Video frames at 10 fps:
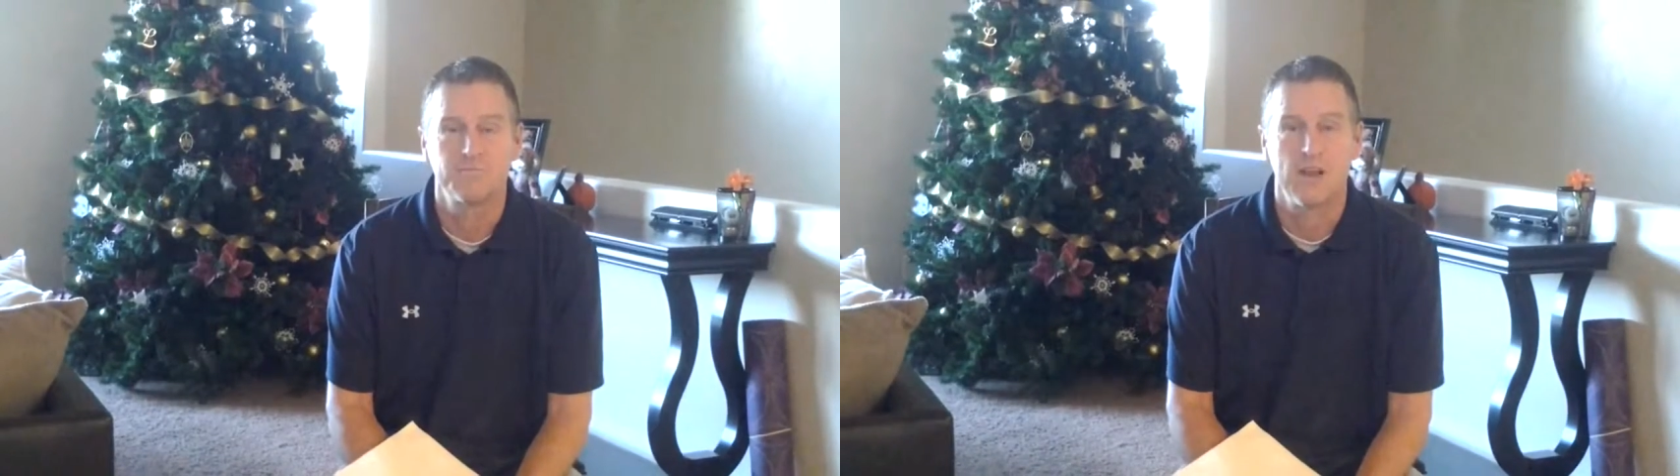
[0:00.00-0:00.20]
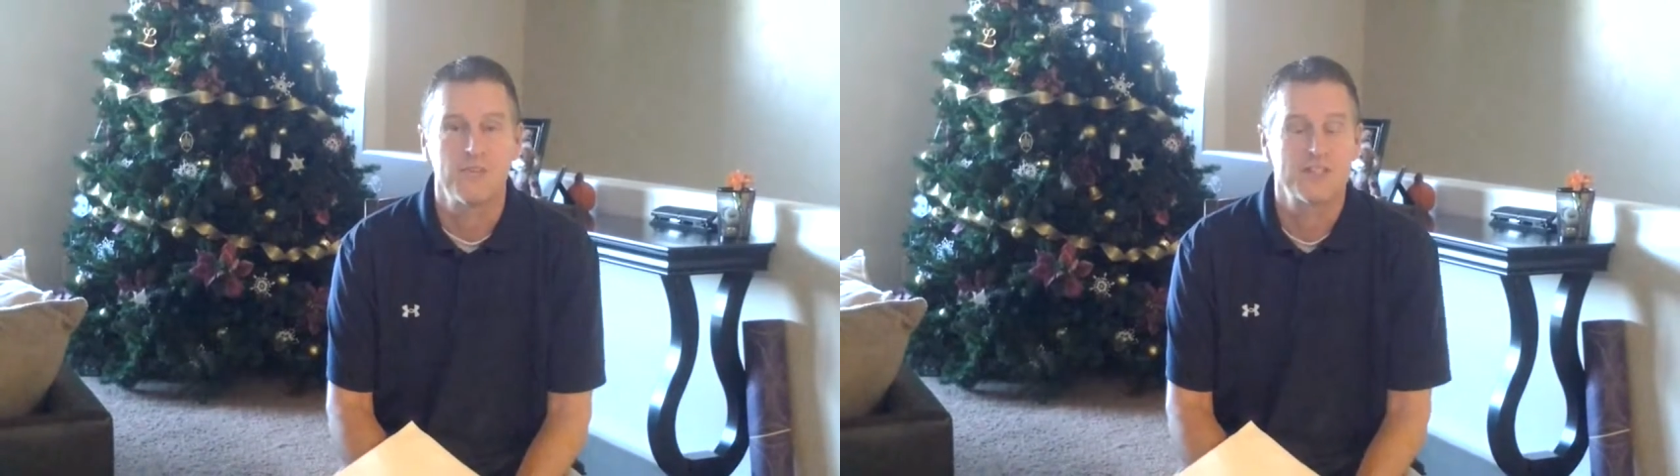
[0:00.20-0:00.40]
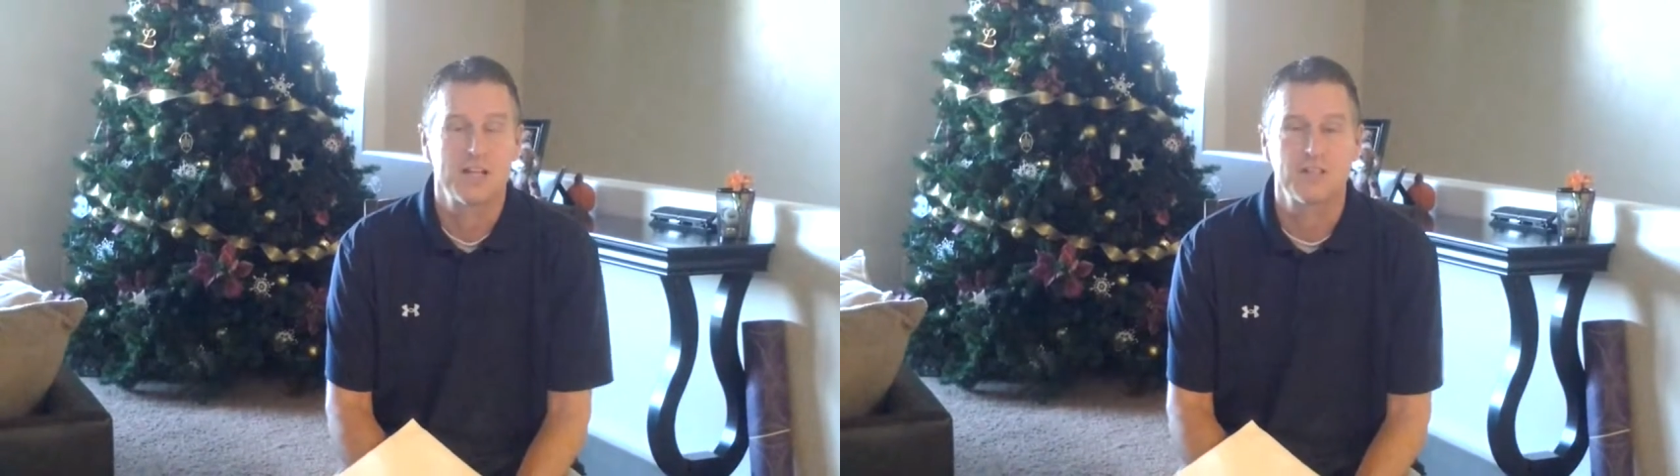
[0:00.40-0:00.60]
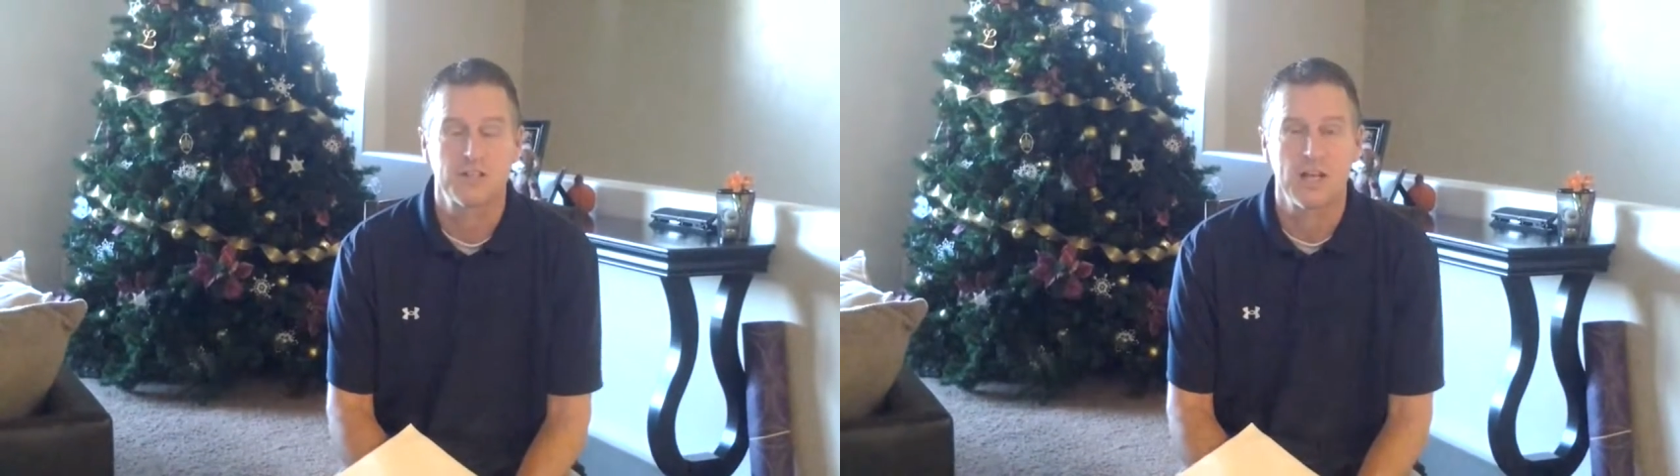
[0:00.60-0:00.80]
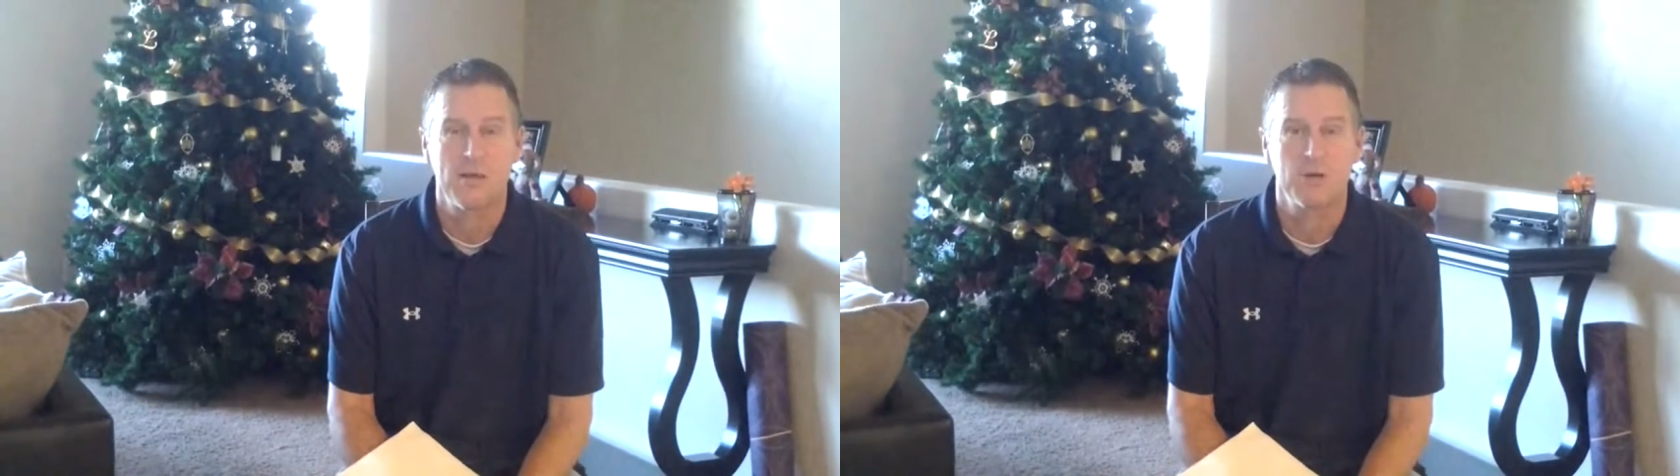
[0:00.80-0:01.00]
ever since I took
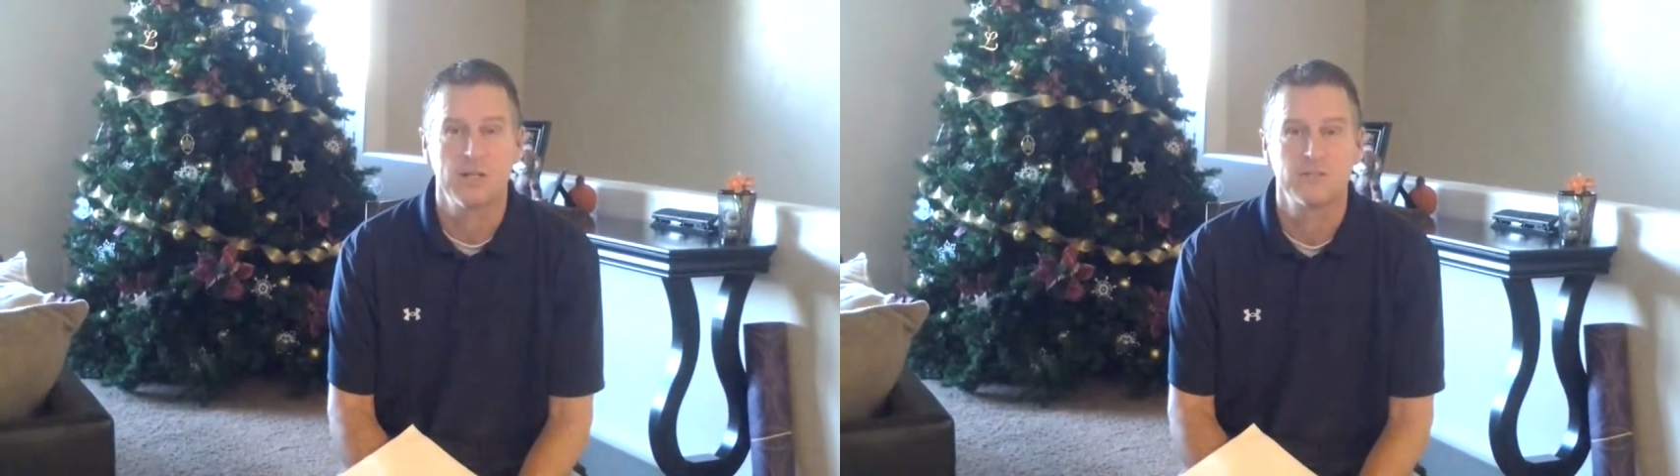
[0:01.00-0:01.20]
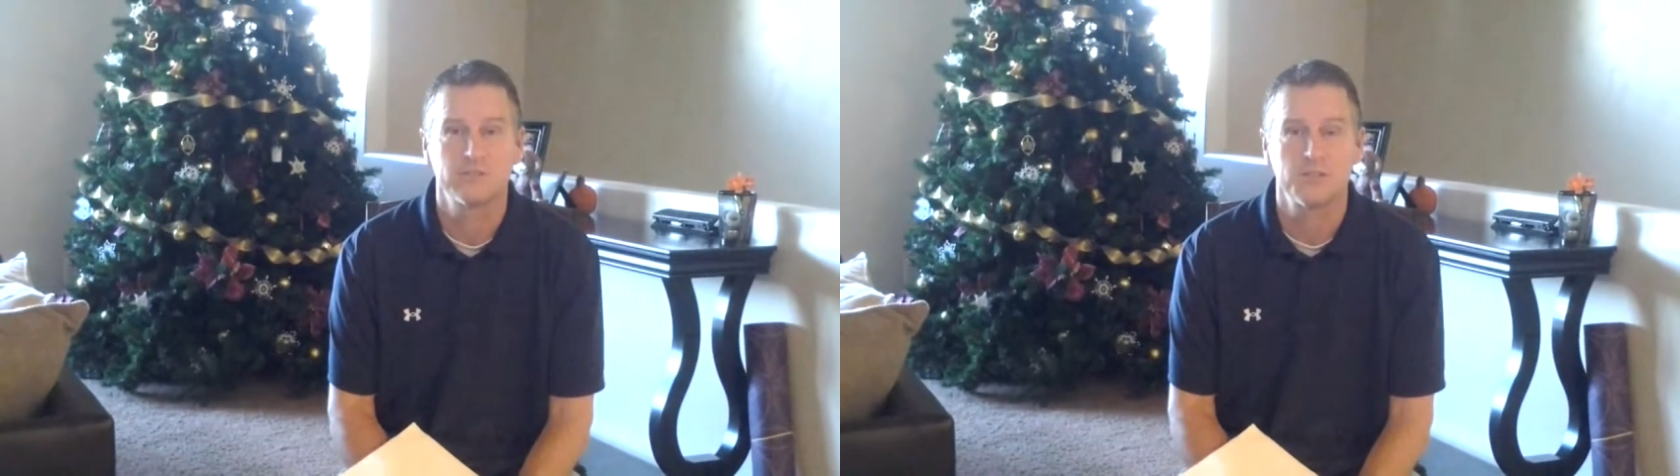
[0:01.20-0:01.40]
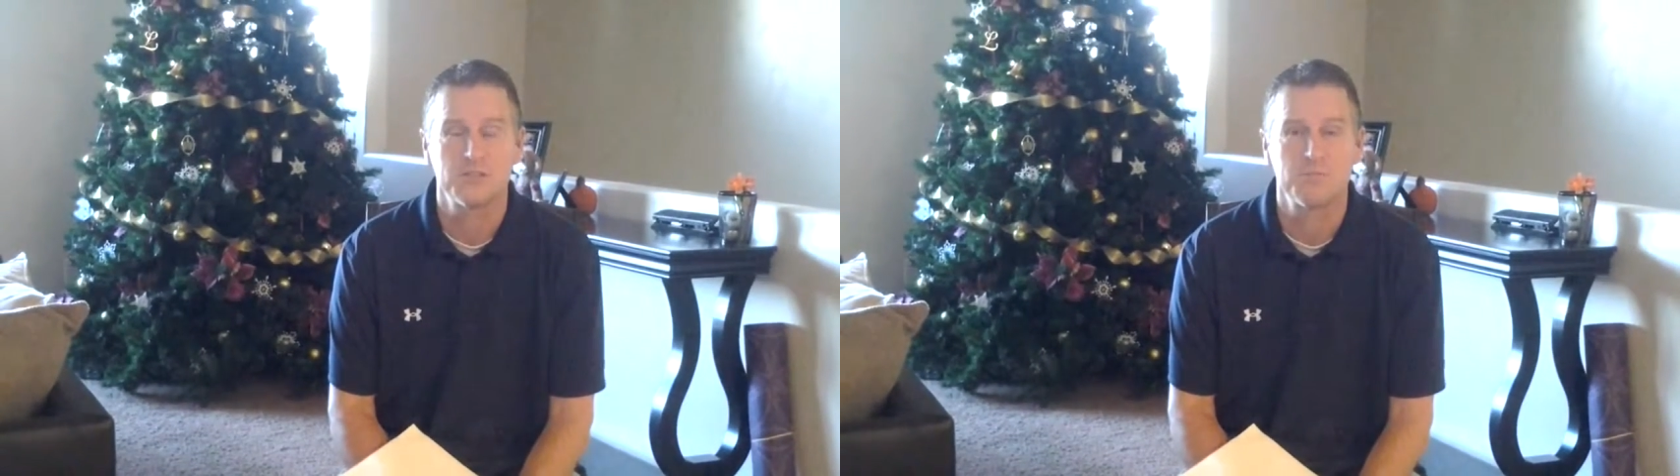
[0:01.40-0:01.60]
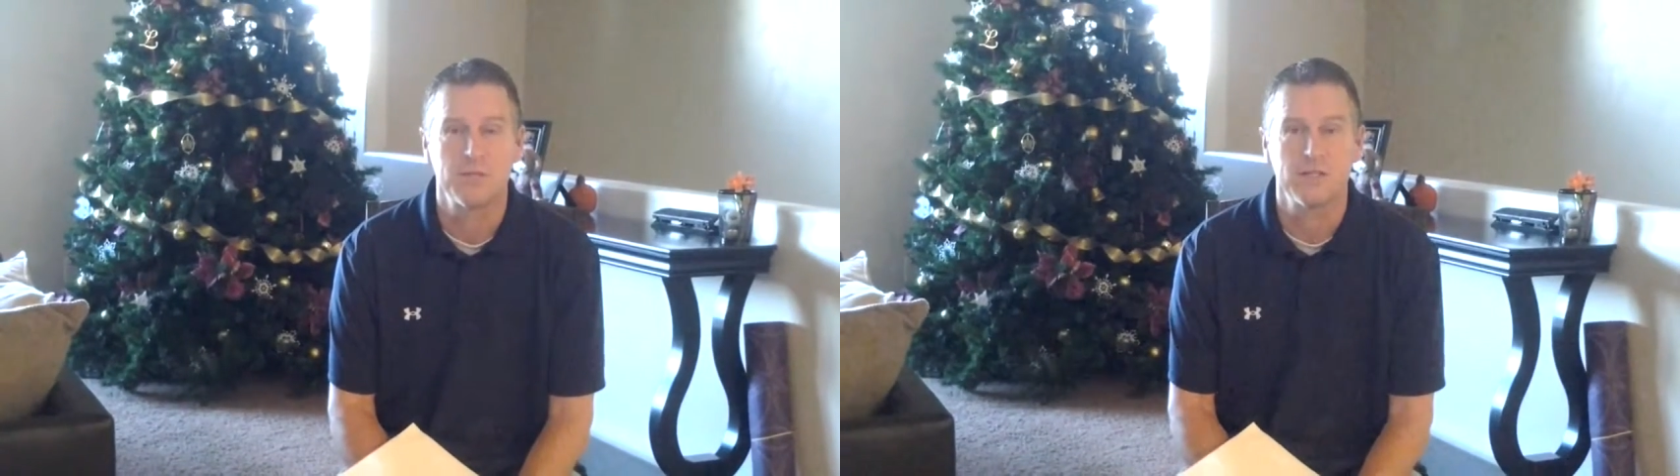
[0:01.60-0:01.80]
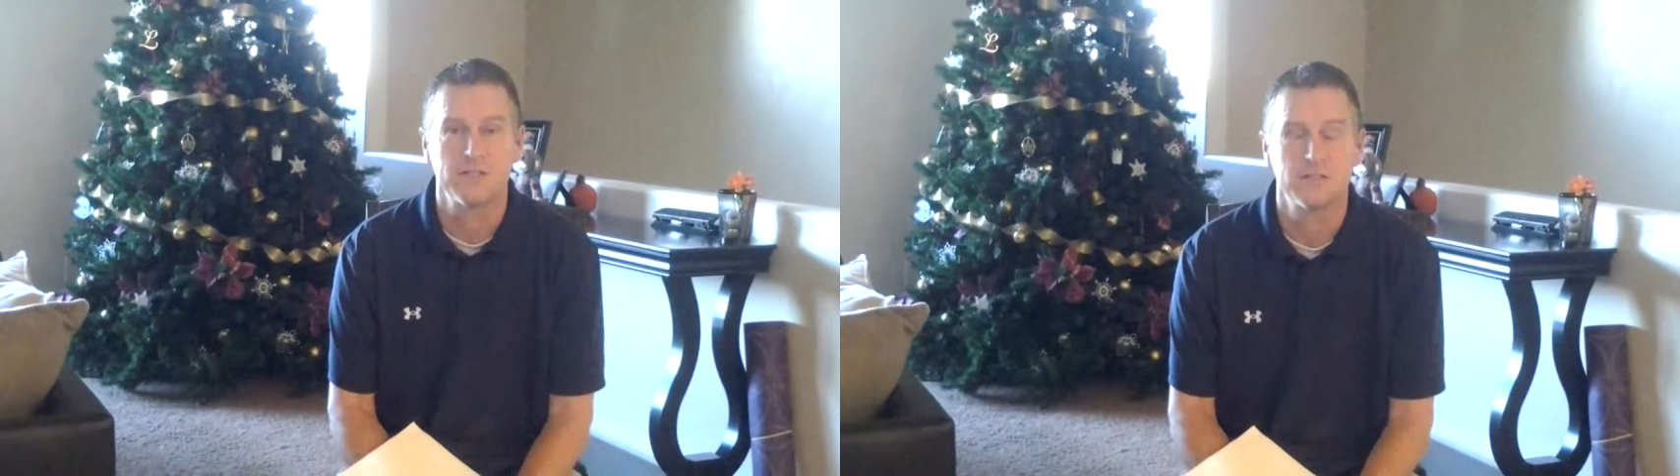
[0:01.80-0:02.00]
the Laminine. So it's
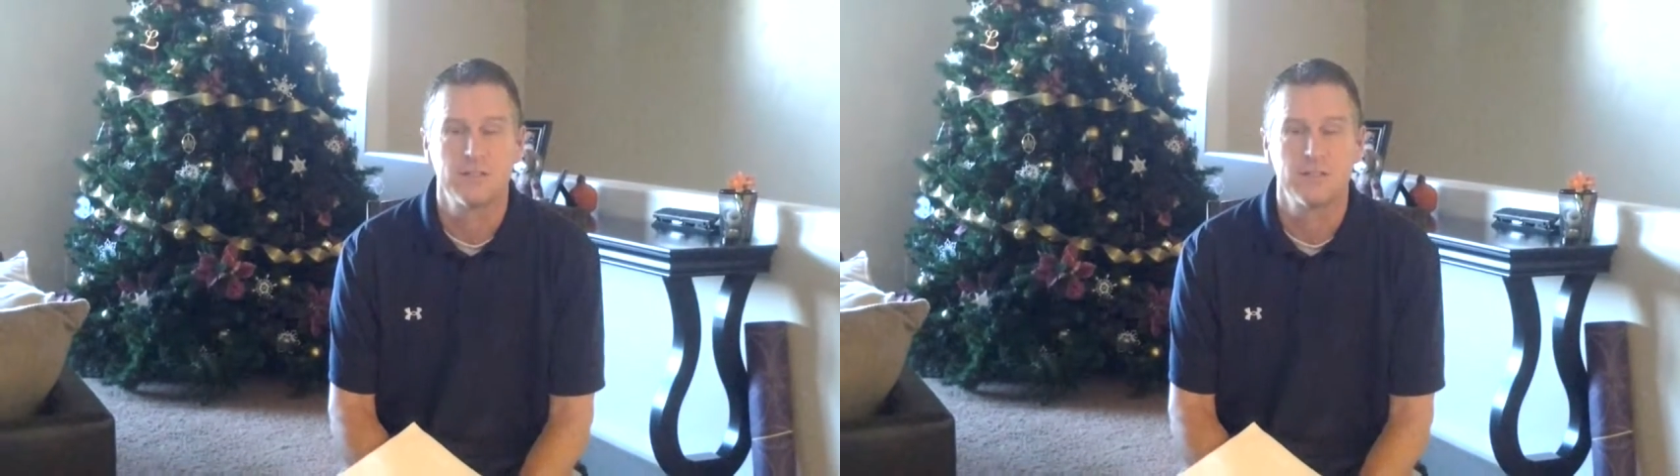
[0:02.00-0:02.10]
been,